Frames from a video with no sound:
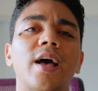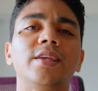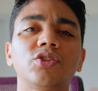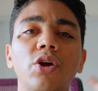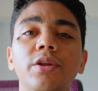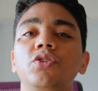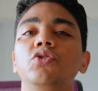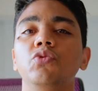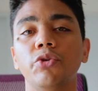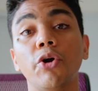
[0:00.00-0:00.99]
I started
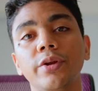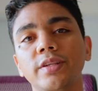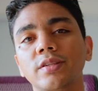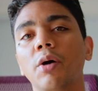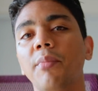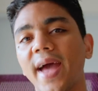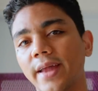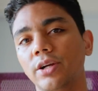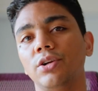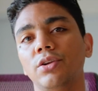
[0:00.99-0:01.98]
to notice a
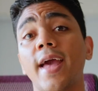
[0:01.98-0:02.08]
pattern.